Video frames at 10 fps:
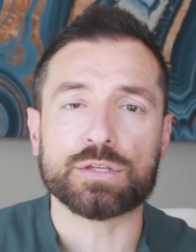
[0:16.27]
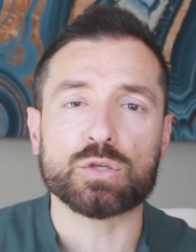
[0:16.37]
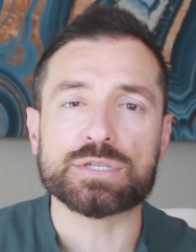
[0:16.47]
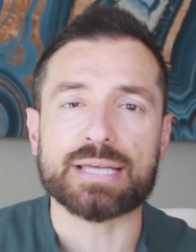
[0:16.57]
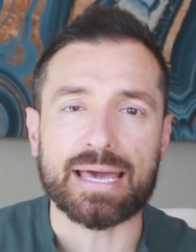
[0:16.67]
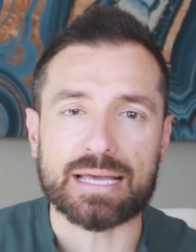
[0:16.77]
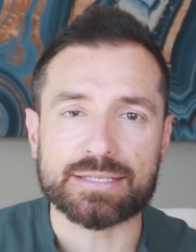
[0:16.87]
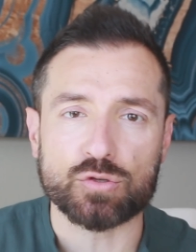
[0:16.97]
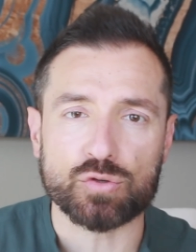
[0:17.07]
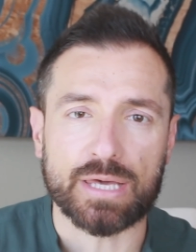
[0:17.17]
with
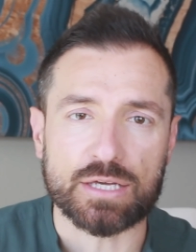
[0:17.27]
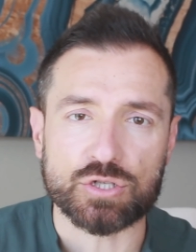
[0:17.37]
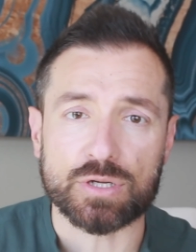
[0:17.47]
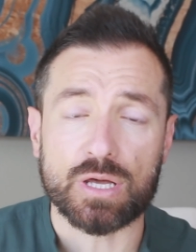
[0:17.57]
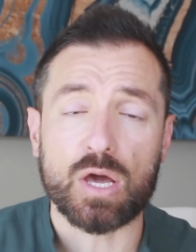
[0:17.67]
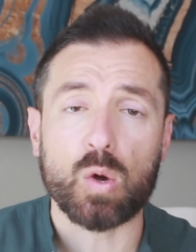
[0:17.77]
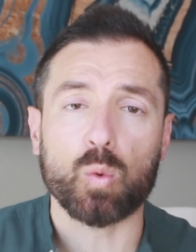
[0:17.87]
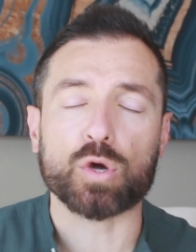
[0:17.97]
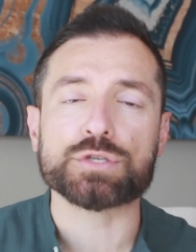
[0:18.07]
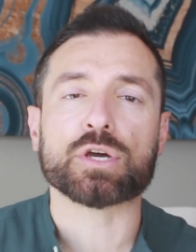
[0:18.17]
USCIS adjudication.
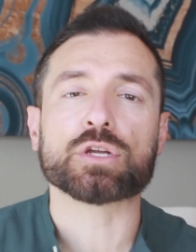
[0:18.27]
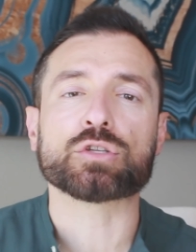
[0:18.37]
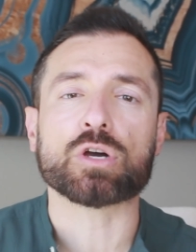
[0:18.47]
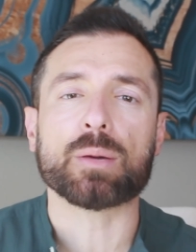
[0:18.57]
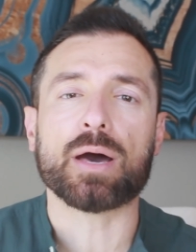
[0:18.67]
We're also going to talk